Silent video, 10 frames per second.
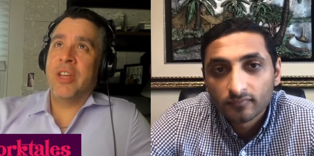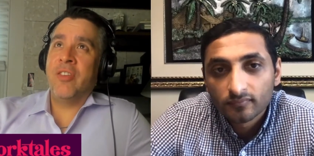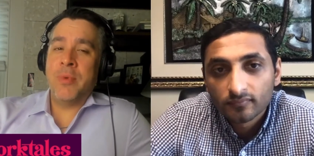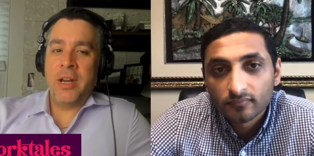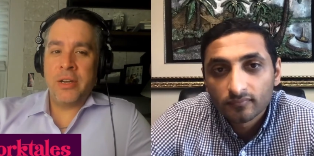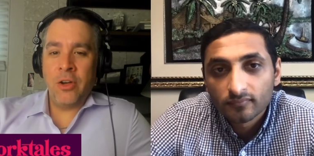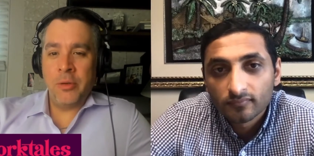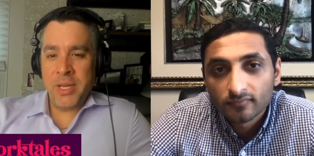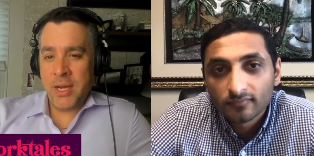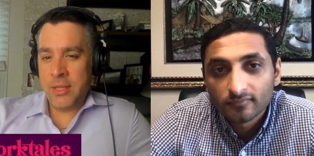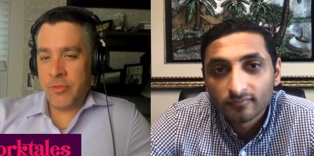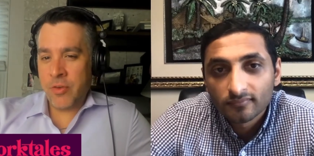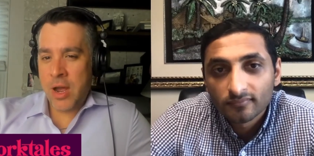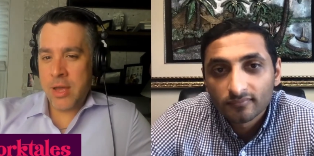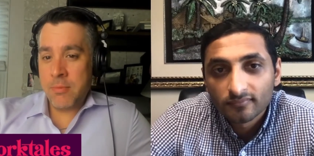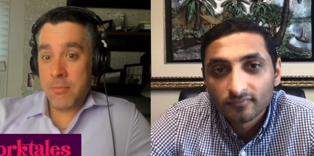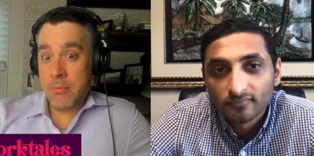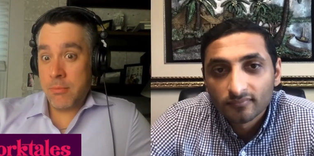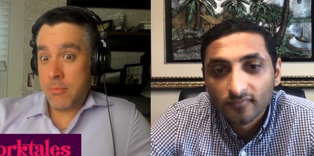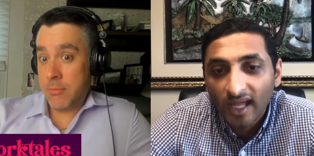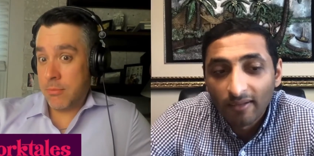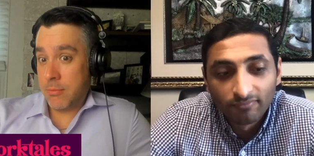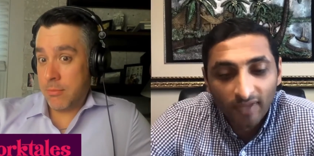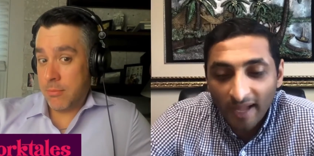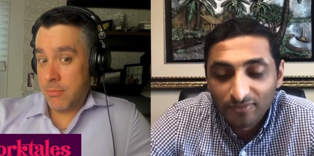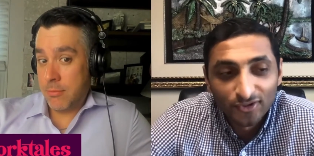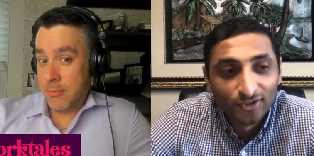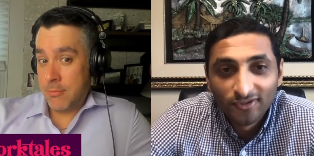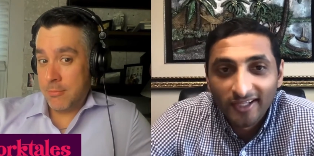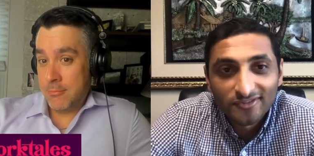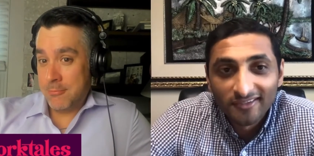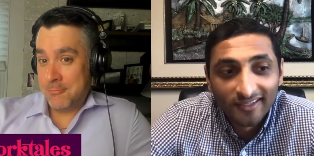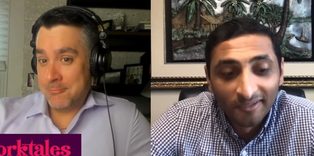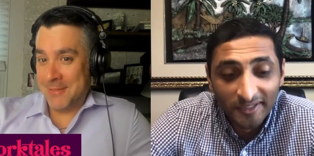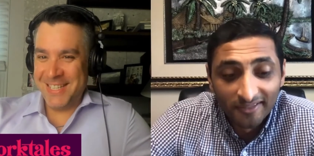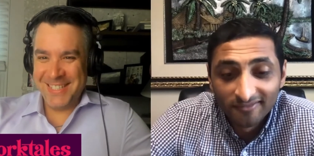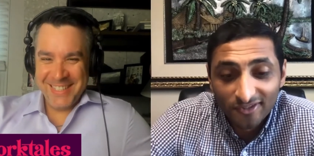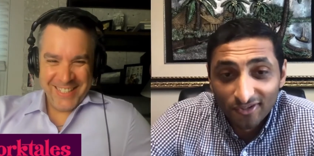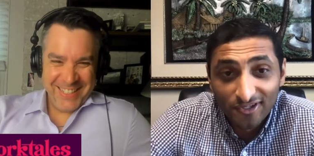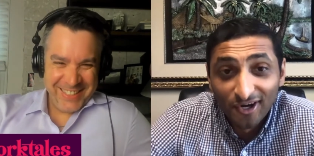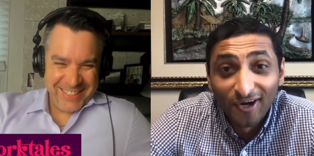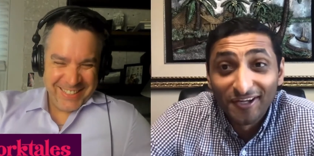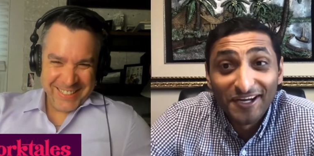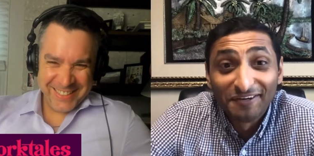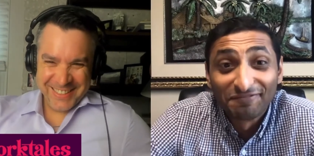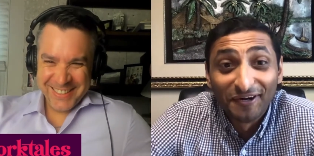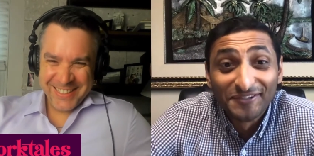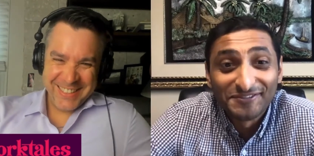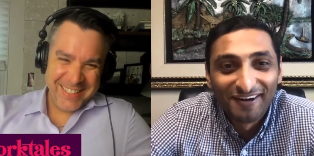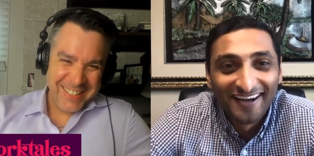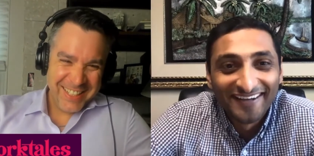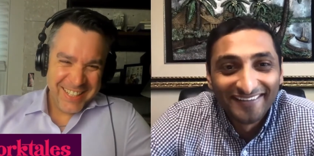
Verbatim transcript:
Speaker 1: Ricky Raman called Behind the Fry?
Speaker 2: absolutely. That's a, I mean, you heard it here first, right?